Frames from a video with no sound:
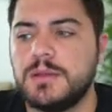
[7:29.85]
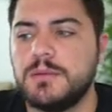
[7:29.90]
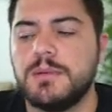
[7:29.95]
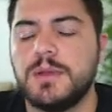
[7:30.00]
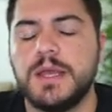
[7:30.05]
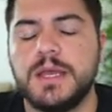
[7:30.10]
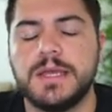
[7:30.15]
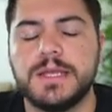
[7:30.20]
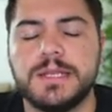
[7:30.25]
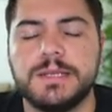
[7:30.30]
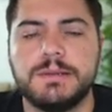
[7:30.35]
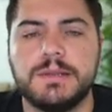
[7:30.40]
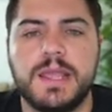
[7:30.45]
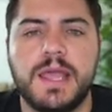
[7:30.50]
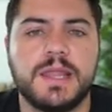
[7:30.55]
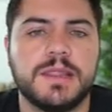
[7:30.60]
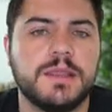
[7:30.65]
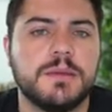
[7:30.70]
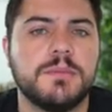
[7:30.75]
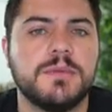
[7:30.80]
and
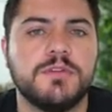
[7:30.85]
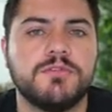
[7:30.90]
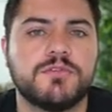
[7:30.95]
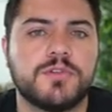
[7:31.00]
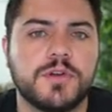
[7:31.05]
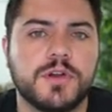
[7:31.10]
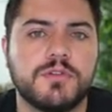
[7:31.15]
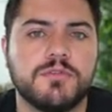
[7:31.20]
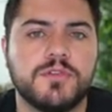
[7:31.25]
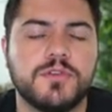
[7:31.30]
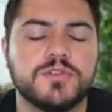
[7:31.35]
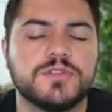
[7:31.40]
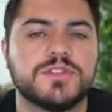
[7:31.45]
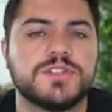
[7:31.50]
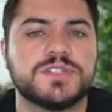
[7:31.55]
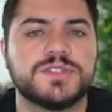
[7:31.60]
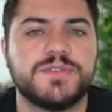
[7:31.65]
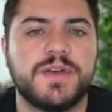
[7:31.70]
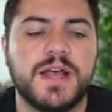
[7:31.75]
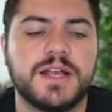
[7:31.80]
get them in front of
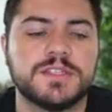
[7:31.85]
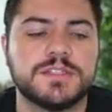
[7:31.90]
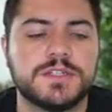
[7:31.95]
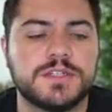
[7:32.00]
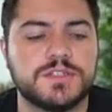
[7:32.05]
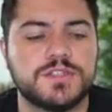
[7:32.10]
users faster.